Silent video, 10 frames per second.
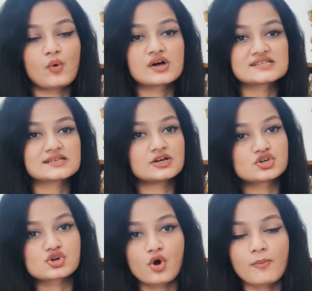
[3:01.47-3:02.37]
was a
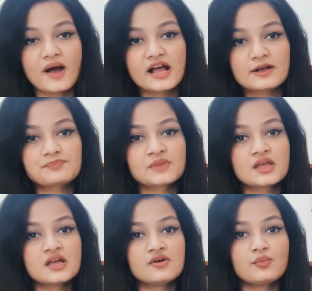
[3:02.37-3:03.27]
drawback,
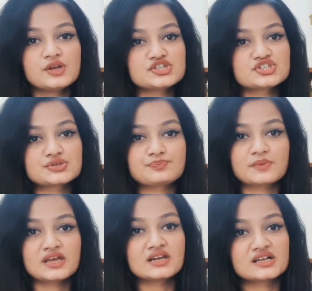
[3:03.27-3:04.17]
which
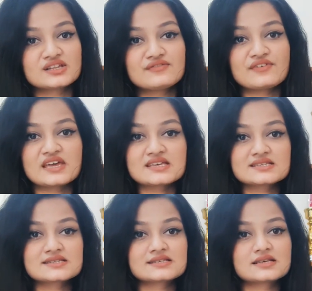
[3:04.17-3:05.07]
in other
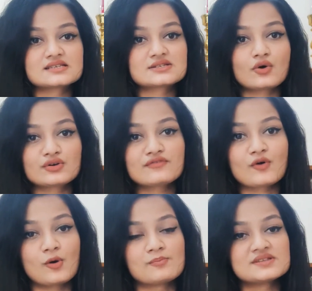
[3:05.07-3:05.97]
ways is sort of
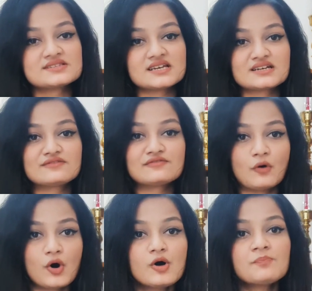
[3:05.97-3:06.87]
compensated
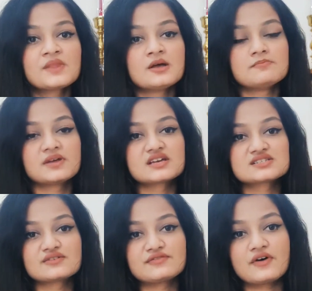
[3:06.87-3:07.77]
for
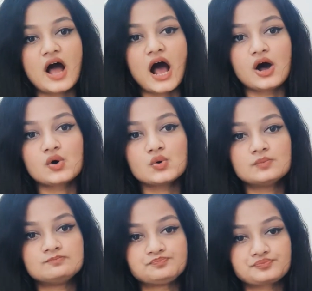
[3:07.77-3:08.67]
because of how
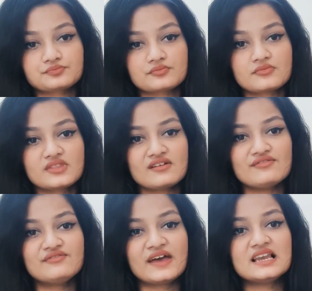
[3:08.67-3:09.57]

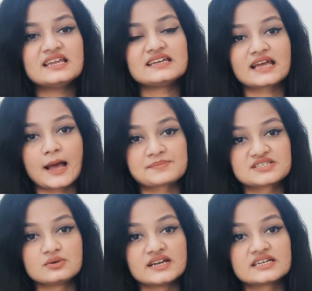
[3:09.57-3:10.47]
well
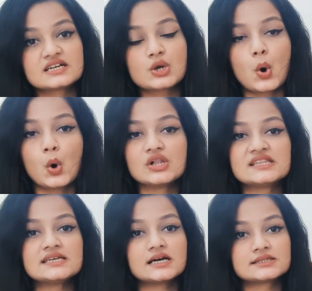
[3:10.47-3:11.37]
encapsulated all
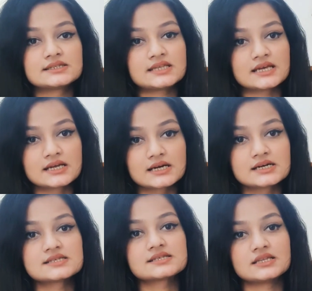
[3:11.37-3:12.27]
the other
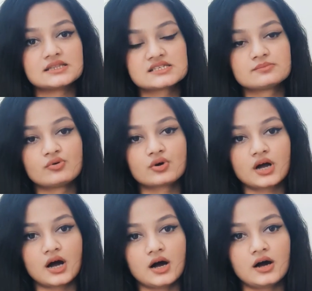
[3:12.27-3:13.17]
thinkers in this book
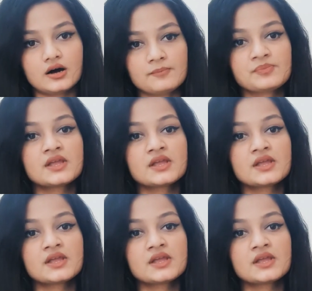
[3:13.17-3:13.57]
are.